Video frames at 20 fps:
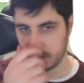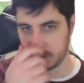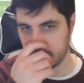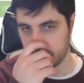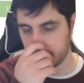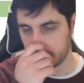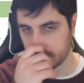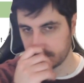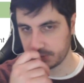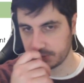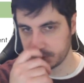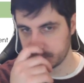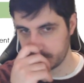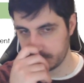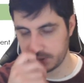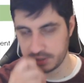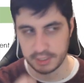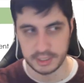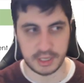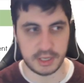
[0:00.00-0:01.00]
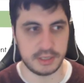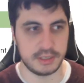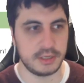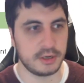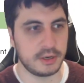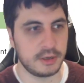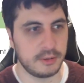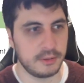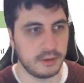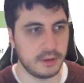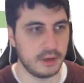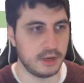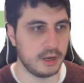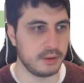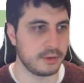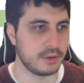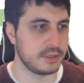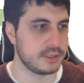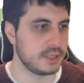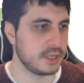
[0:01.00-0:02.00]
That brings me to the end here.
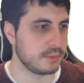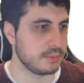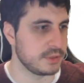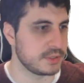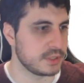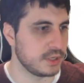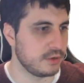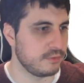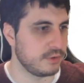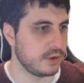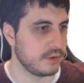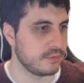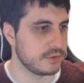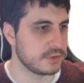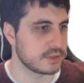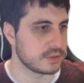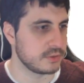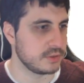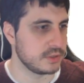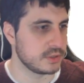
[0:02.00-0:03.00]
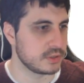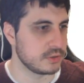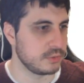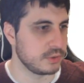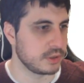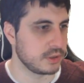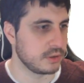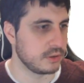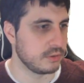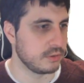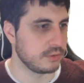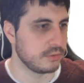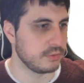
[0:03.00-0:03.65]
I'm going to take myself off the screen so we can go through